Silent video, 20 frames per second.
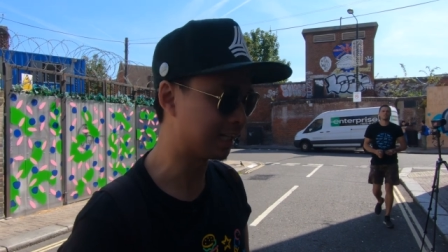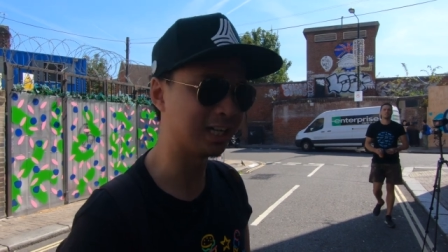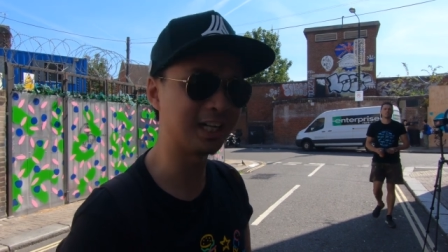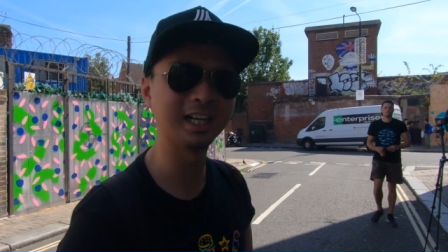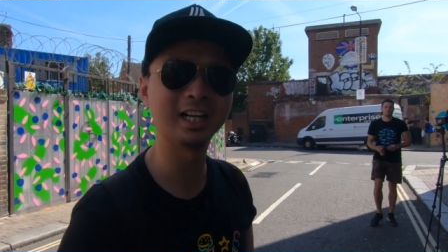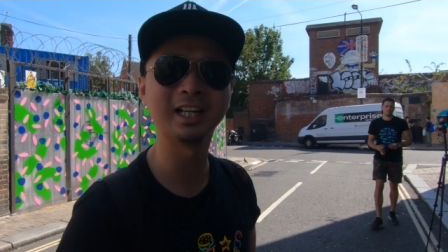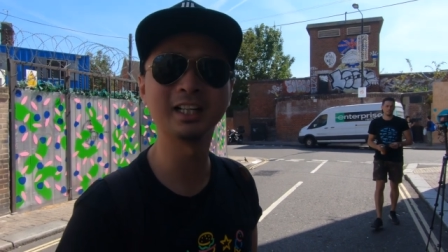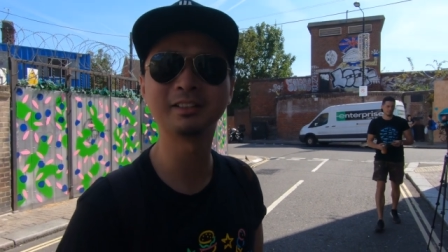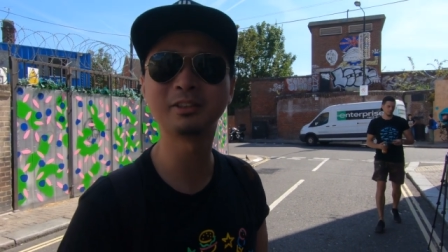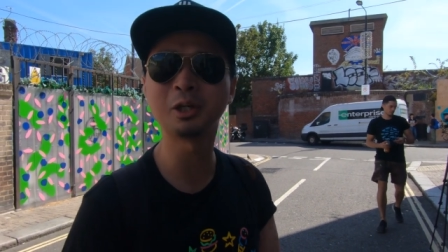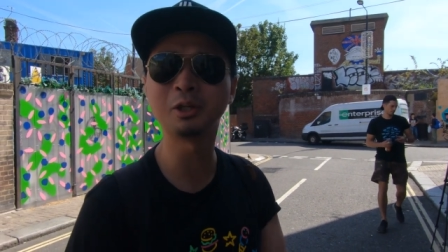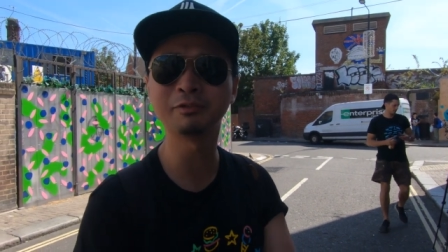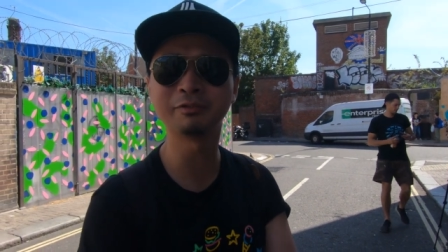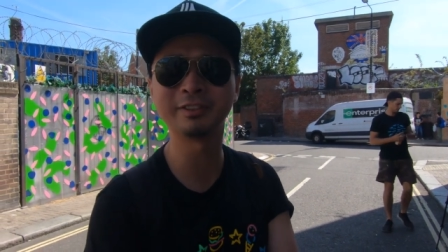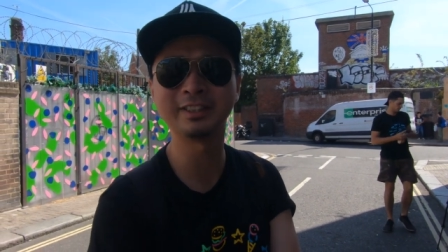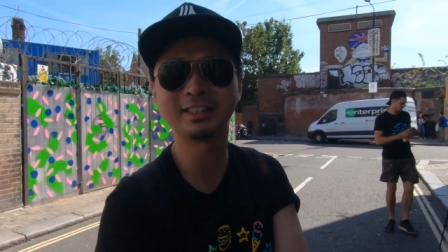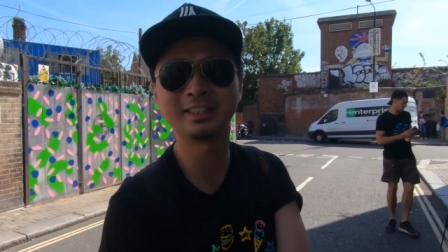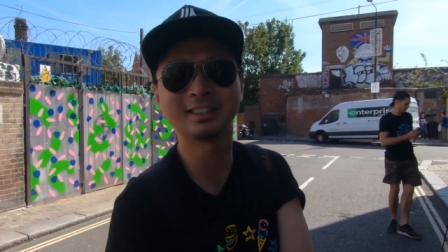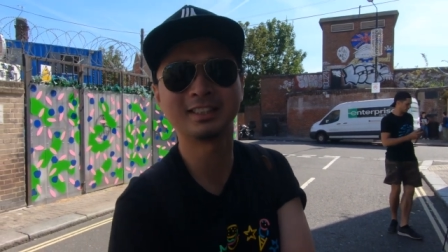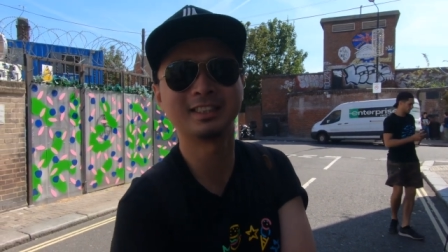Uh,
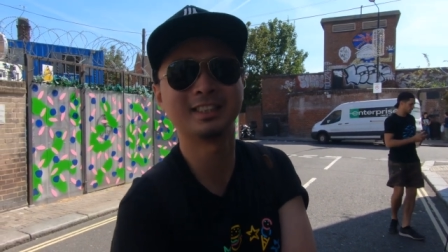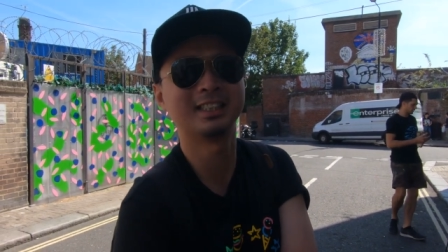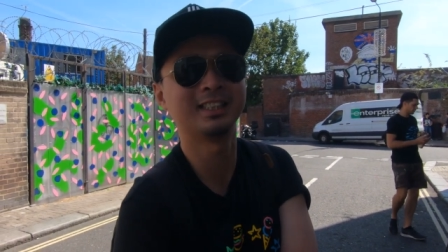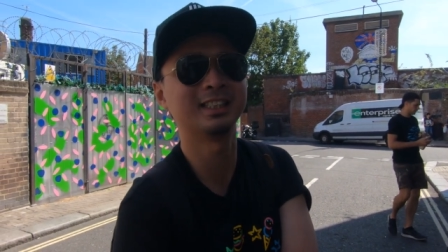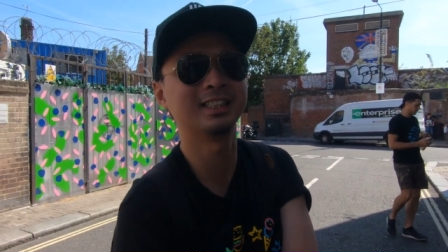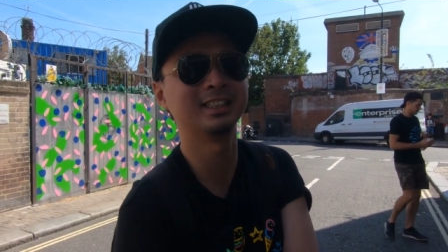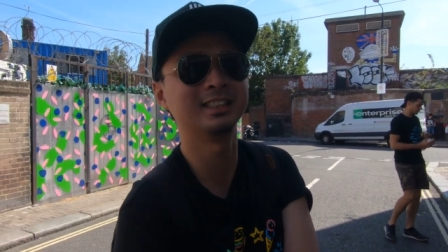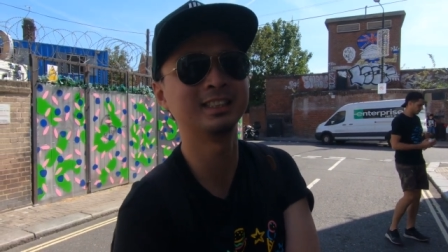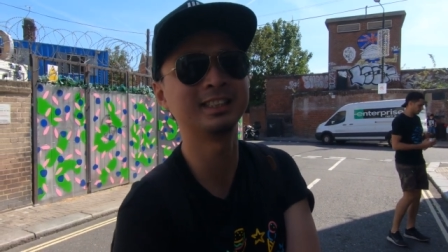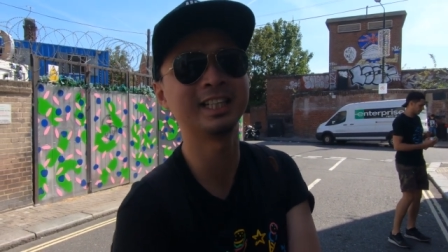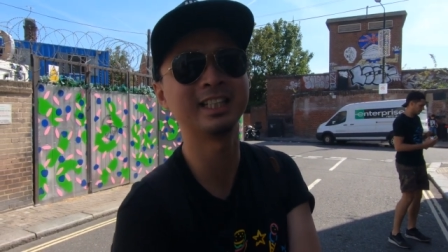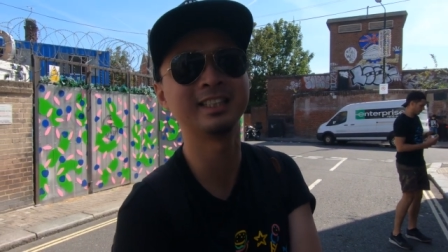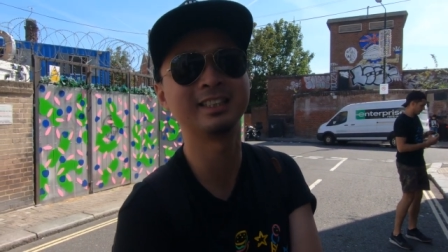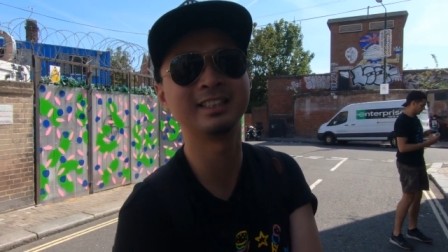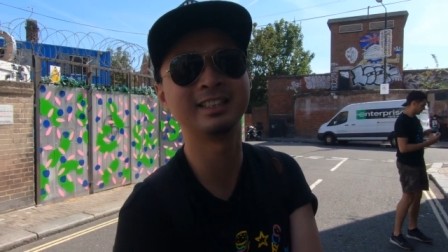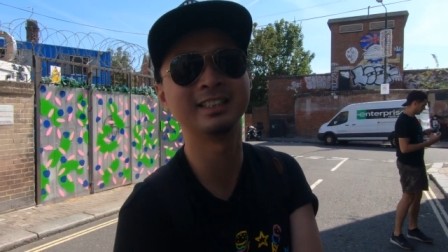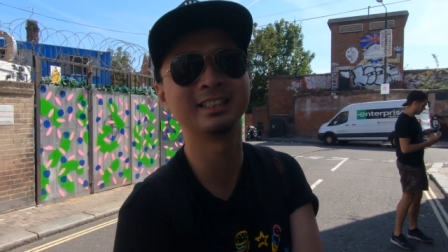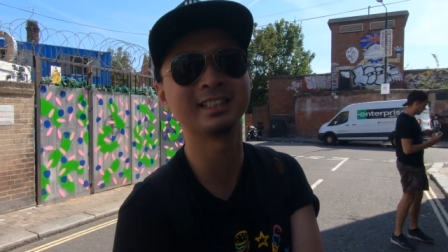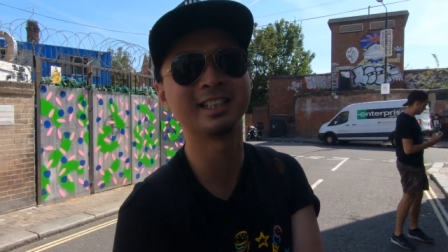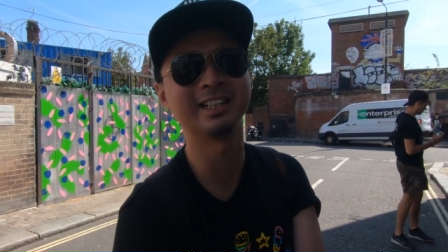Tofiq uh,
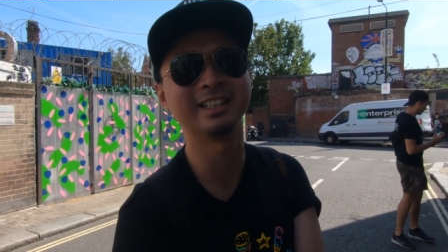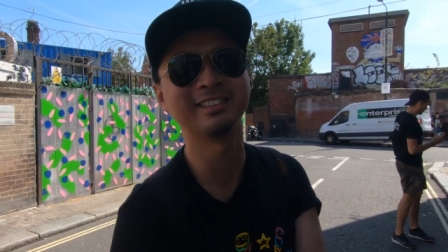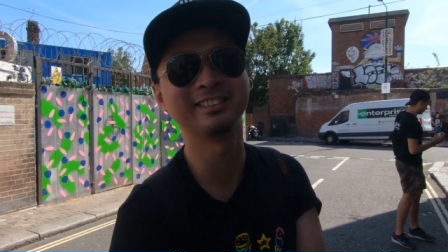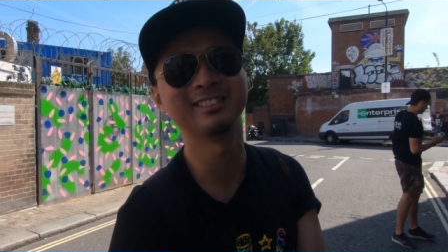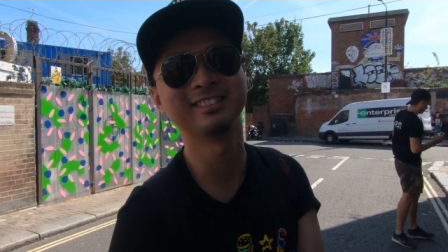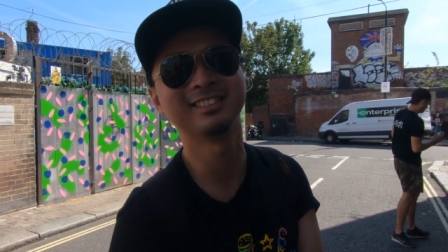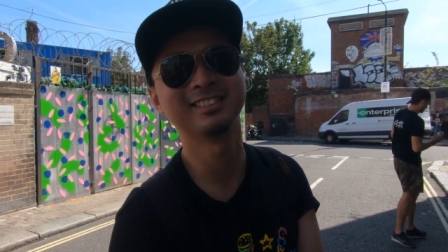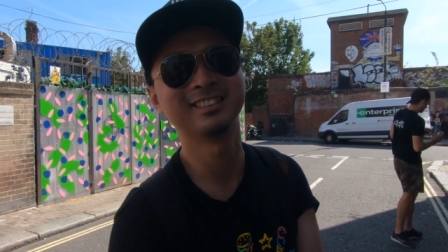Z Design.